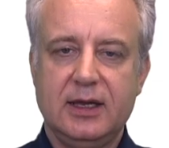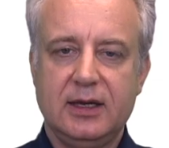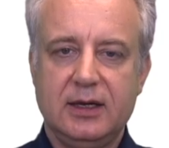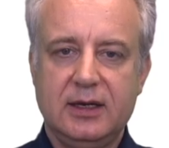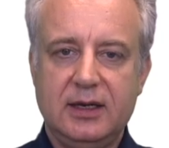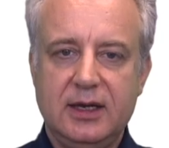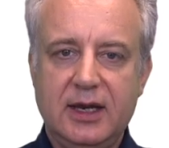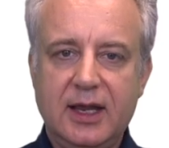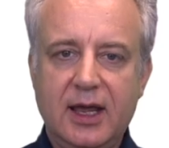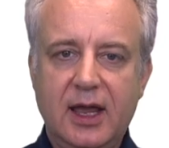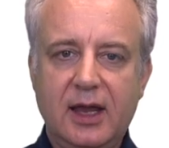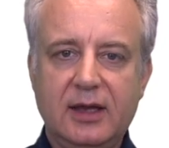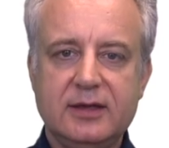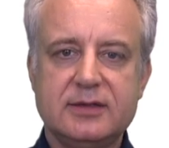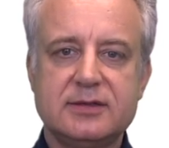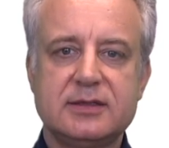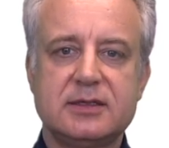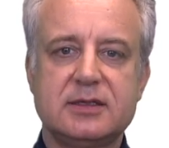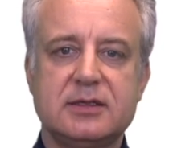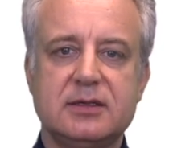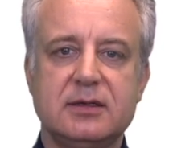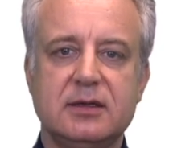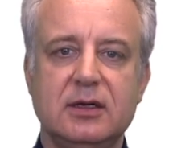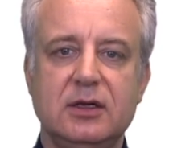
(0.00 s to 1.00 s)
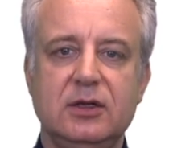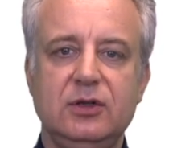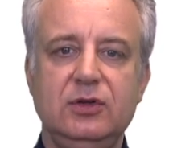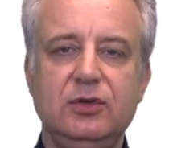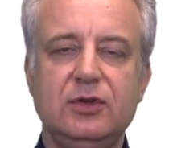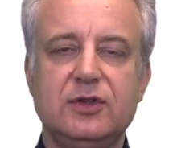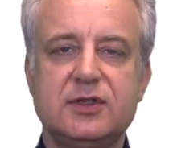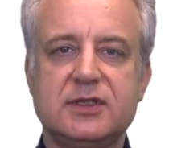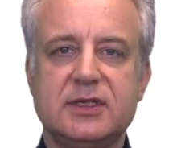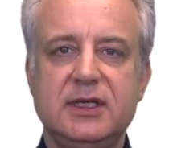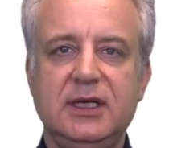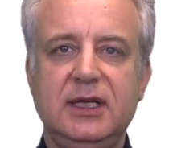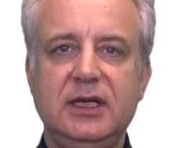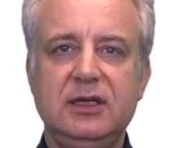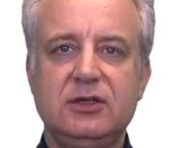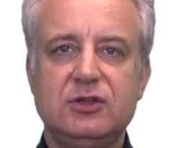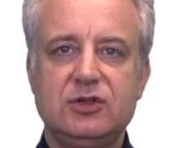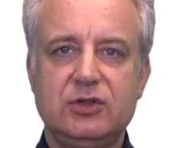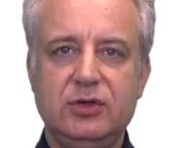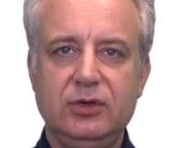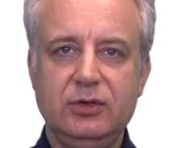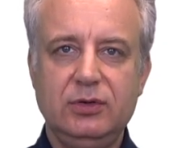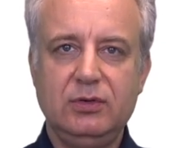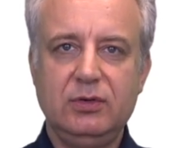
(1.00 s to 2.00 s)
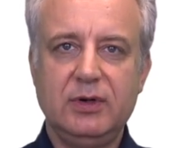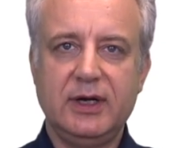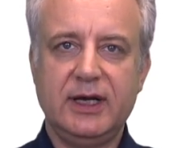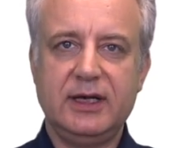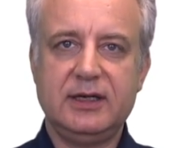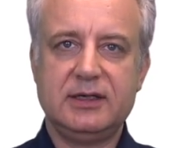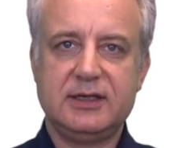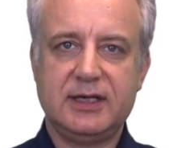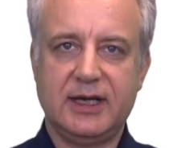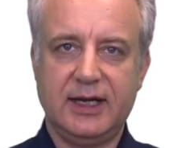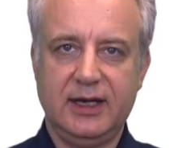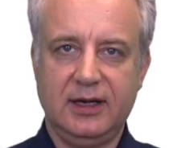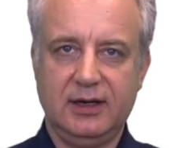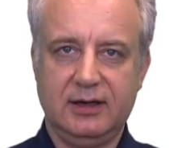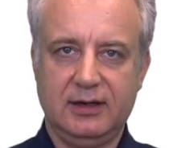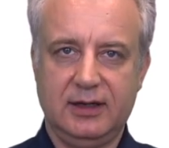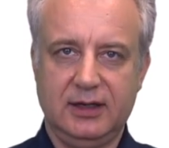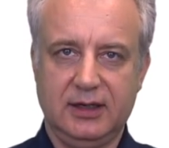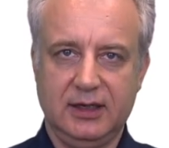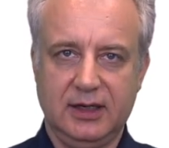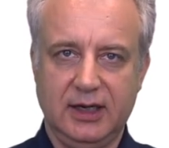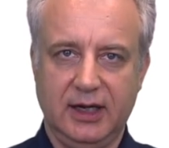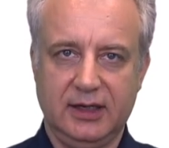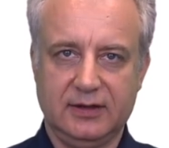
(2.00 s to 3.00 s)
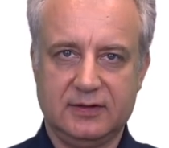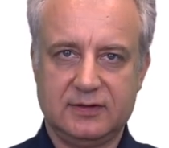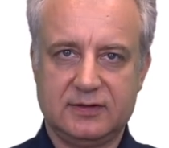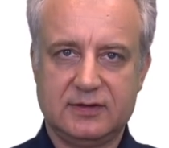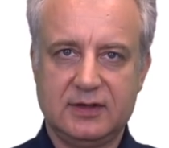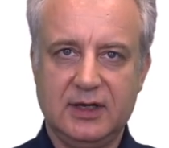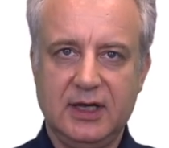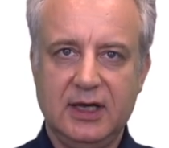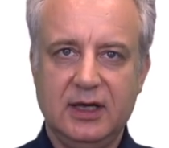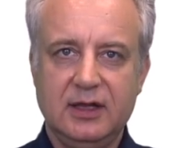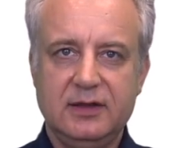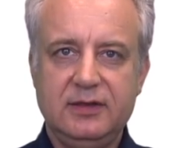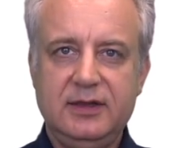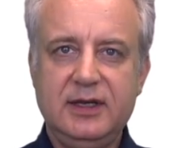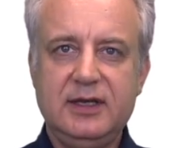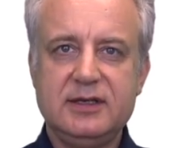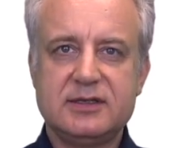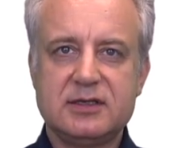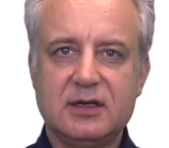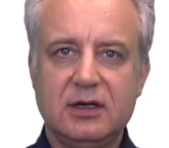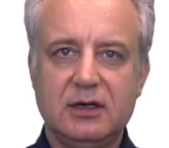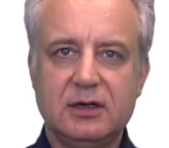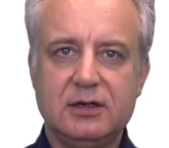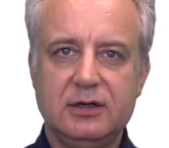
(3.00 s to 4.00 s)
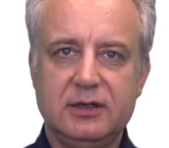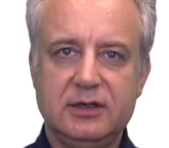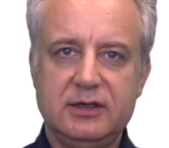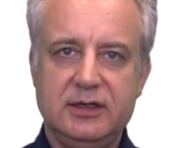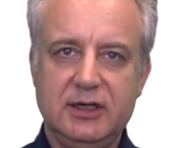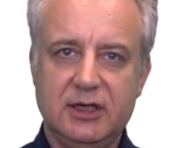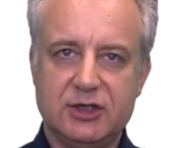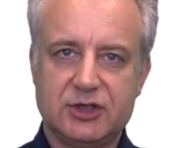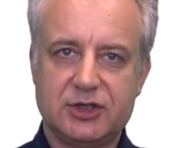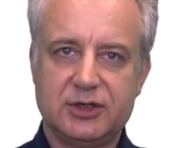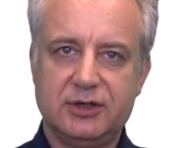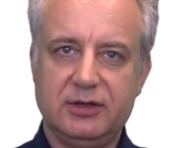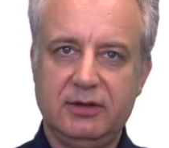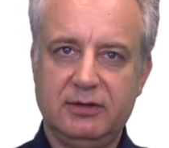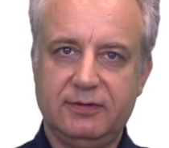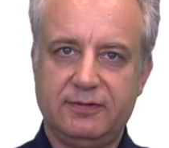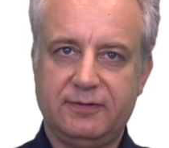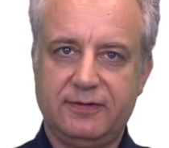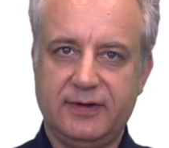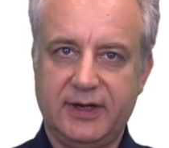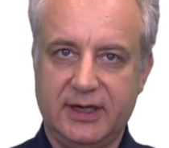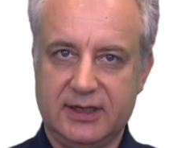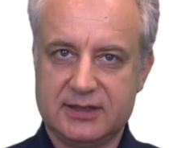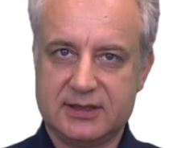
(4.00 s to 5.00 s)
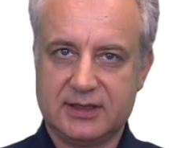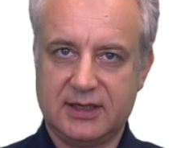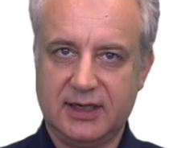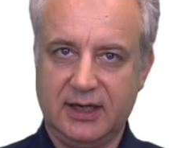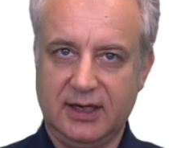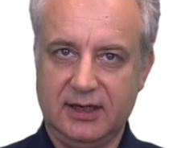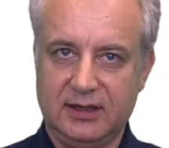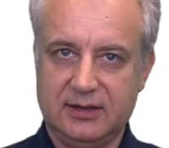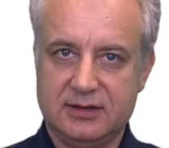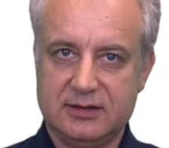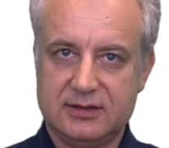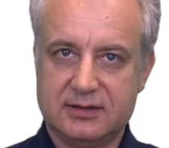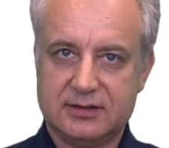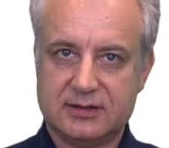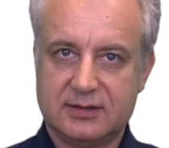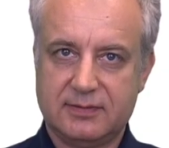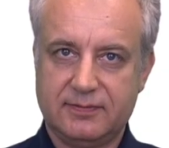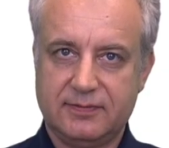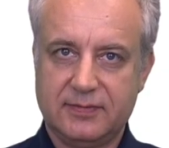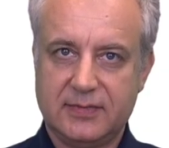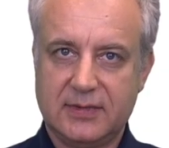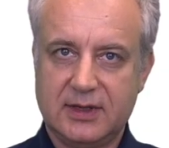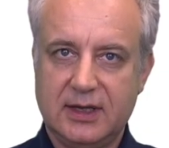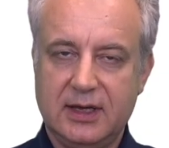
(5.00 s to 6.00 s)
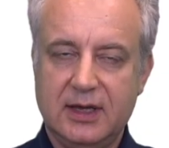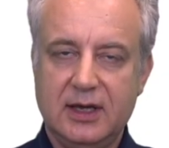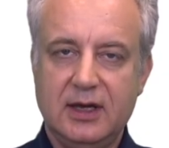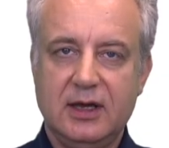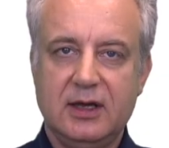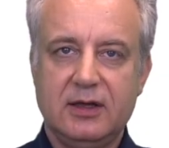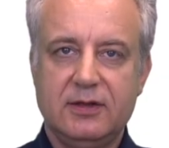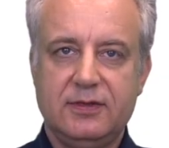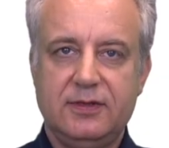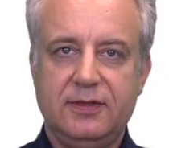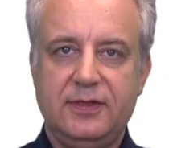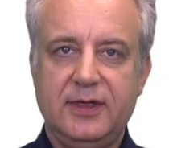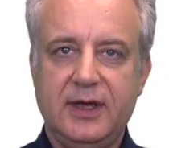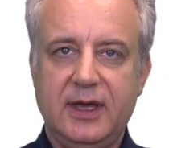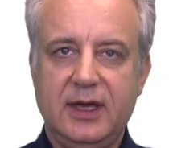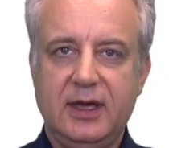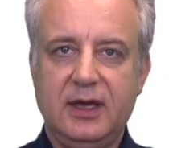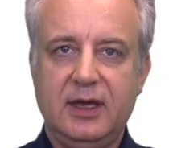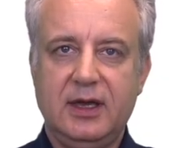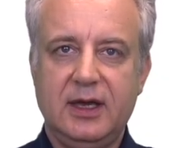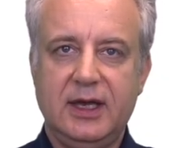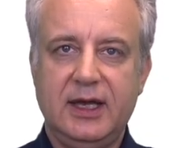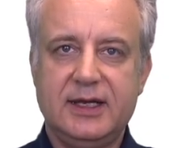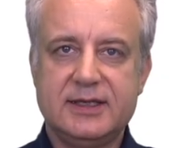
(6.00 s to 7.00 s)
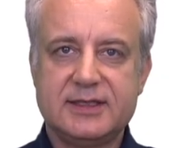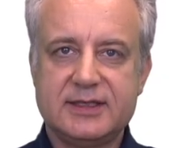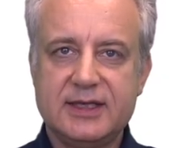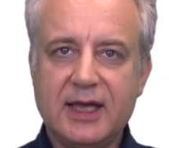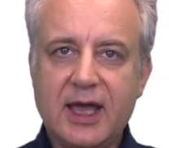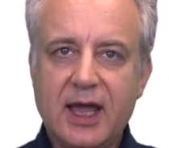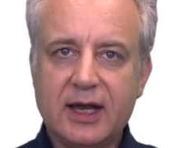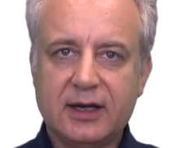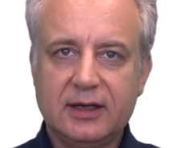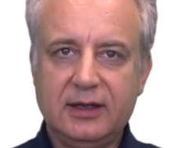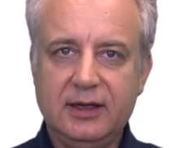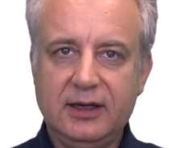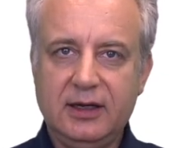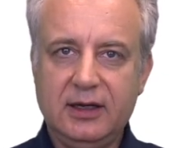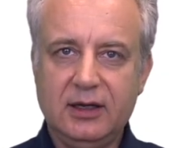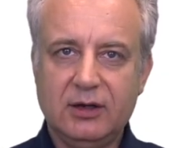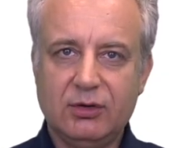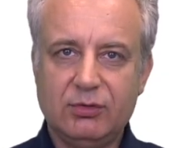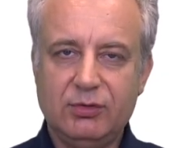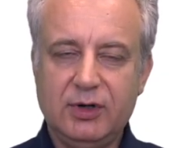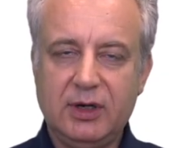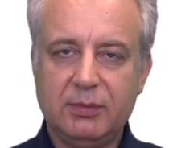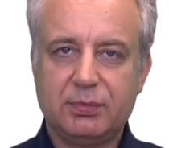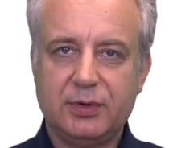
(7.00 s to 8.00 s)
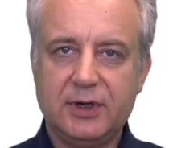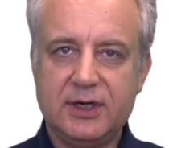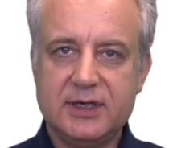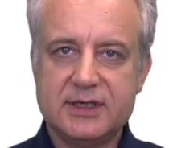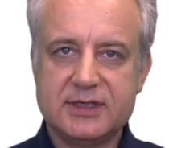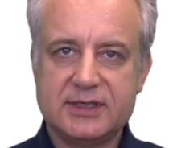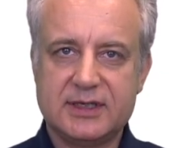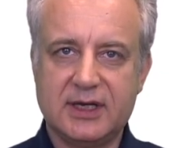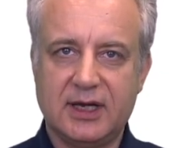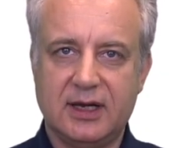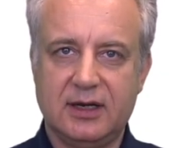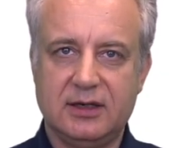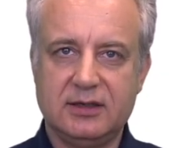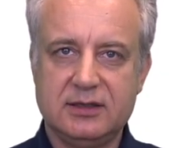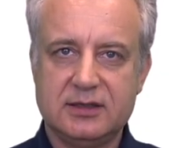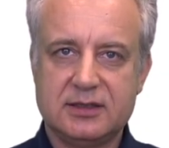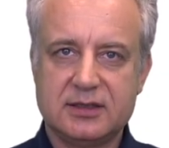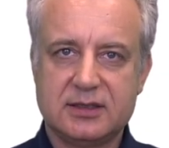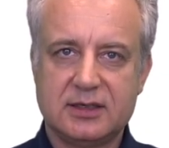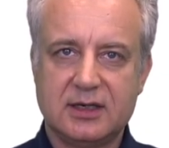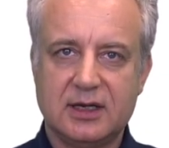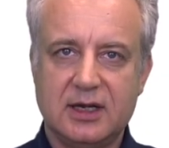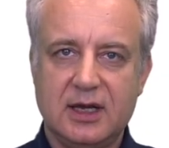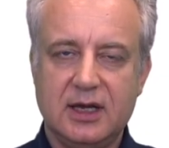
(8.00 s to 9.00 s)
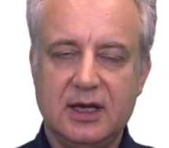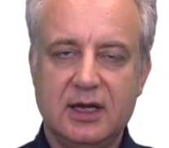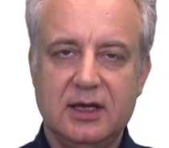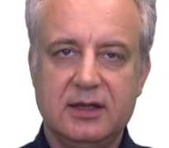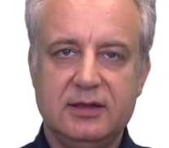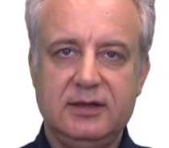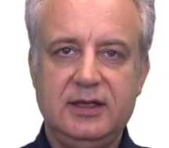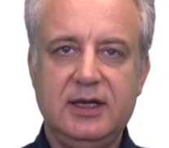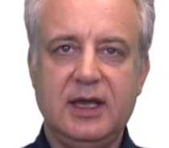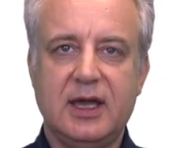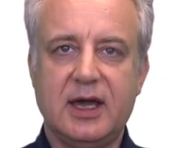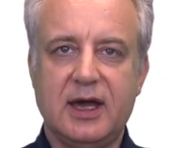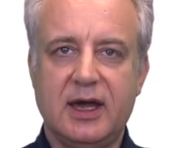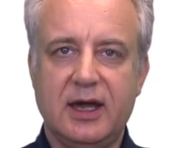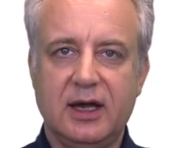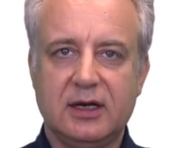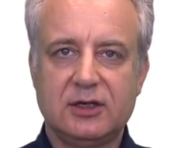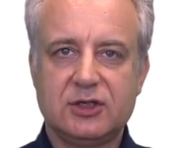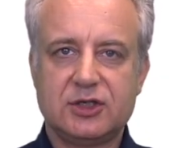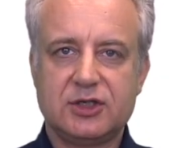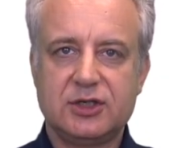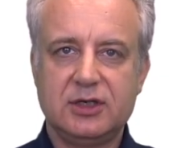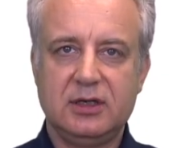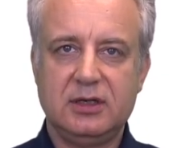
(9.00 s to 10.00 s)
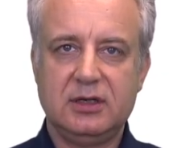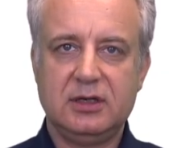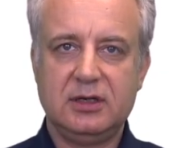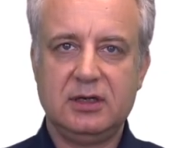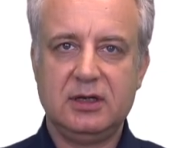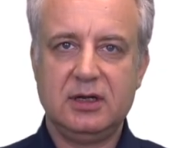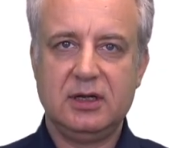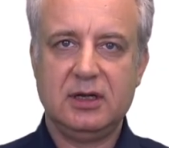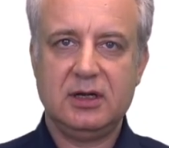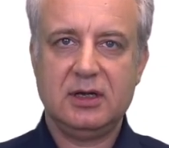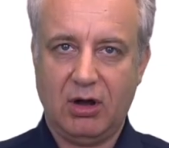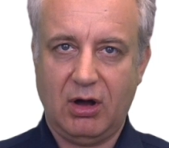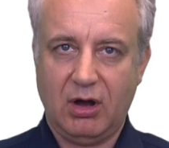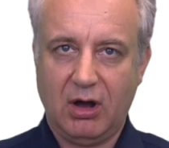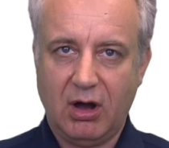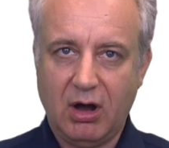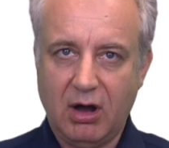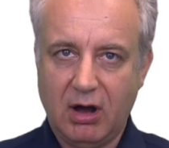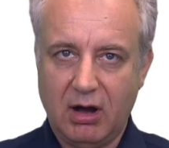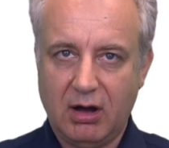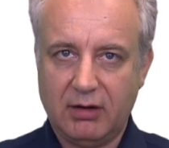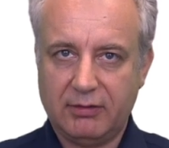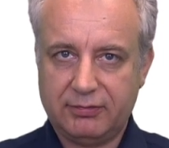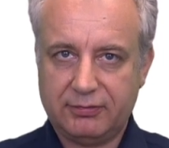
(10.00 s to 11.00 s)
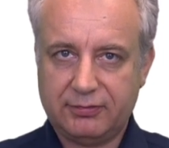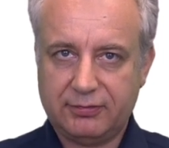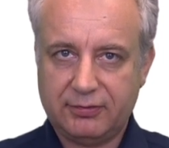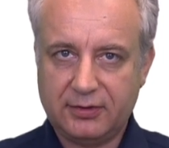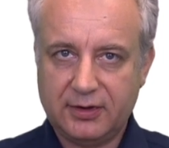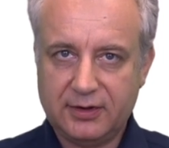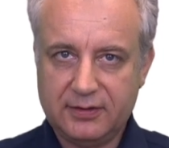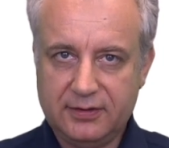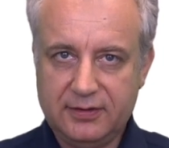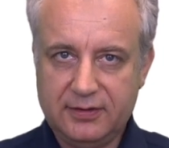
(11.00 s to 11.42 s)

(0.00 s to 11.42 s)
Next, you see 2 entangling gates. These are conditional phase gates. They exactly represent the action of